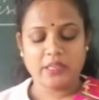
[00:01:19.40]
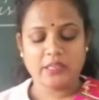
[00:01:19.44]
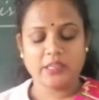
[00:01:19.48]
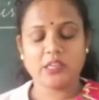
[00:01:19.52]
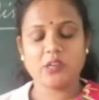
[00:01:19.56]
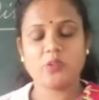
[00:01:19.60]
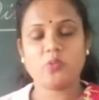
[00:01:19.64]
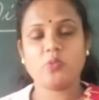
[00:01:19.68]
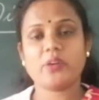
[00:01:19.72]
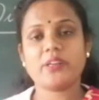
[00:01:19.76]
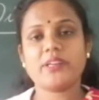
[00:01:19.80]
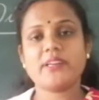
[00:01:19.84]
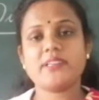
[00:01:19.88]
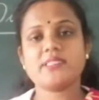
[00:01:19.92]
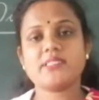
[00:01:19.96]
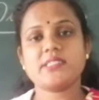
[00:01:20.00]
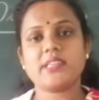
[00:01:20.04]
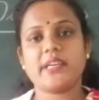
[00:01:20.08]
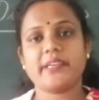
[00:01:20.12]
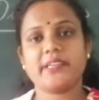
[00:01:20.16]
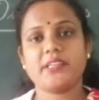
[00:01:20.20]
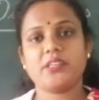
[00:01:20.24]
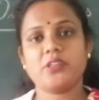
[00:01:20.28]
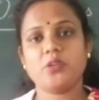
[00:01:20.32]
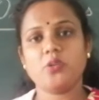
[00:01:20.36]
Now what are
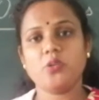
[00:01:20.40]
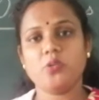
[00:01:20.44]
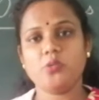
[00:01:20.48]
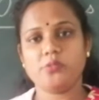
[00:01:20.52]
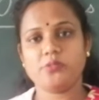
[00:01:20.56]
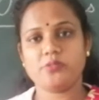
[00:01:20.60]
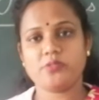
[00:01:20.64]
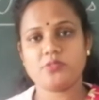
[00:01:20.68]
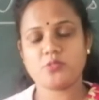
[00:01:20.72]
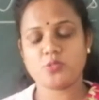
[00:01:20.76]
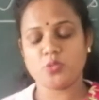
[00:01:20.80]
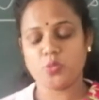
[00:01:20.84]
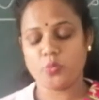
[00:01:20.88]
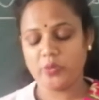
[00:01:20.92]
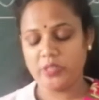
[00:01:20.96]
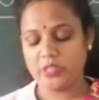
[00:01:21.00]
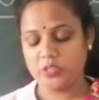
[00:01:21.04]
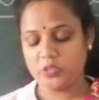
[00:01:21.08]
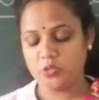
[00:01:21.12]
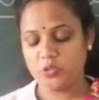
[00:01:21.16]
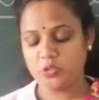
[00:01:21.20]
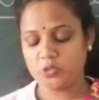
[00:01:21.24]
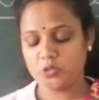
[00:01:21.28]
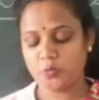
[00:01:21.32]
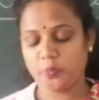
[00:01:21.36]
cyclones? So we'll
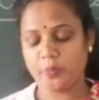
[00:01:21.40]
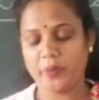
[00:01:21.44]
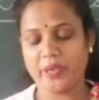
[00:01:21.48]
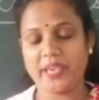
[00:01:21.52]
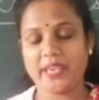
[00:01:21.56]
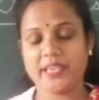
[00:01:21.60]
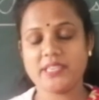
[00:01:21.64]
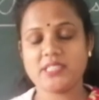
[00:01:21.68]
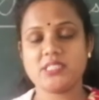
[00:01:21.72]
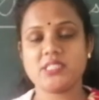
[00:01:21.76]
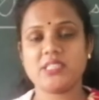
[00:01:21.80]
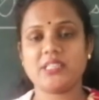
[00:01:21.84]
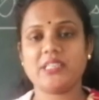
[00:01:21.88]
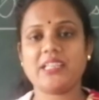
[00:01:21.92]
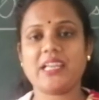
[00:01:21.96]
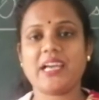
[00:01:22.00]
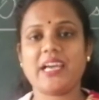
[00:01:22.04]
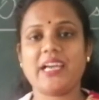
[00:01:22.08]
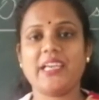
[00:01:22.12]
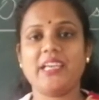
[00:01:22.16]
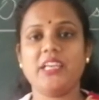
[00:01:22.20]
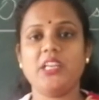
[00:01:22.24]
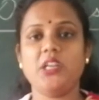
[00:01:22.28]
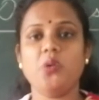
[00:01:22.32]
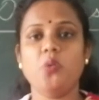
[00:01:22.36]
go to page
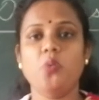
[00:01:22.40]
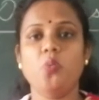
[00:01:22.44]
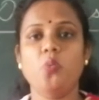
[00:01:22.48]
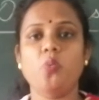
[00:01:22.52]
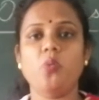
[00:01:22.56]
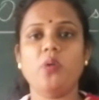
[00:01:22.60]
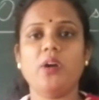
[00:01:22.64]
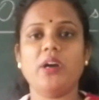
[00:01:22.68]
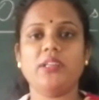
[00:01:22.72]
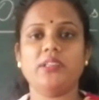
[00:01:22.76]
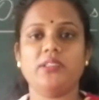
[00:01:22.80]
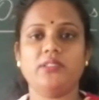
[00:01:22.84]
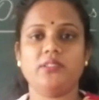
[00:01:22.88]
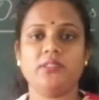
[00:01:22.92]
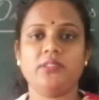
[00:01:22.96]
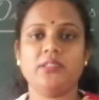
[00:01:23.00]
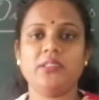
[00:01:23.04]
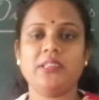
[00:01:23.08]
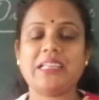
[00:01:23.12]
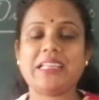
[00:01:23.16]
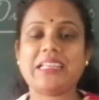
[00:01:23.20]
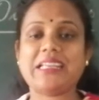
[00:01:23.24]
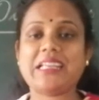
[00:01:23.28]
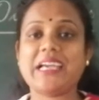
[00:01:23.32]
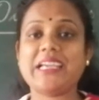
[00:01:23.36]

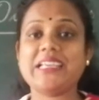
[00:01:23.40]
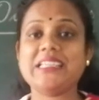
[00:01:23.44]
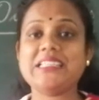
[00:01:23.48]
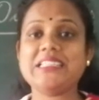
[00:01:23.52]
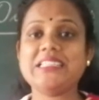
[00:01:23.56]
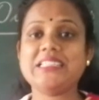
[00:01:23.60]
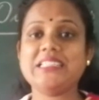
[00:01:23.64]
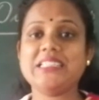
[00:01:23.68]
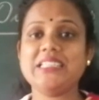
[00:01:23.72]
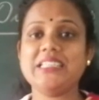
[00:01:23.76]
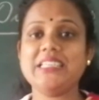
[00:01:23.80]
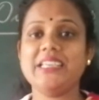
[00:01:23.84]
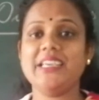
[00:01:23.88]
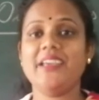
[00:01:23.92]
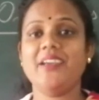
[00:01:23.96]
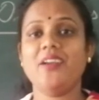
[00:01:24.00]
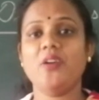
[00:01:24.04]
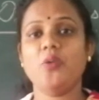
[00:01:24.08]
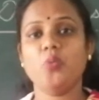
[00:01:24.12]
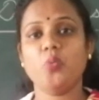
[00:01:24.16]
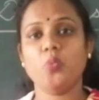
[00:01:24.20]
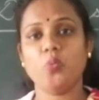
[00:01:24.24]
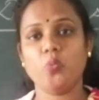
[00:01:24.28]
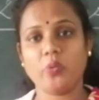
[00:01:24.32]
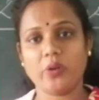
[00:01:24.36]

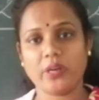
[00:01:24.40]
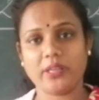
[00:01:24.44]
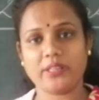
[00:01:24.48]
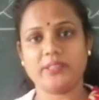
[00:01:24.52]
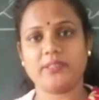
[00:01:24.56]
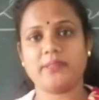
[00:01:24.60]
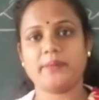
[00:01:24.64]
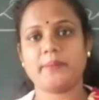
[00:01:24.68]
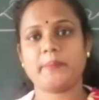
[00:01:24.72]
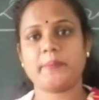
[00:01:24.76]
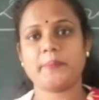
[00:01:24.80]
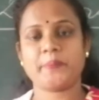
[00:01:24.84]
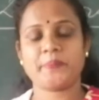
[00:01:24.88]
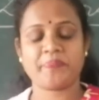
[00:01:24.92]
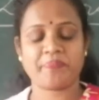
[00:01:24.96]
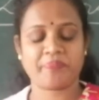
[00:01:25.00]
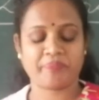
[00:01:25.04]
91.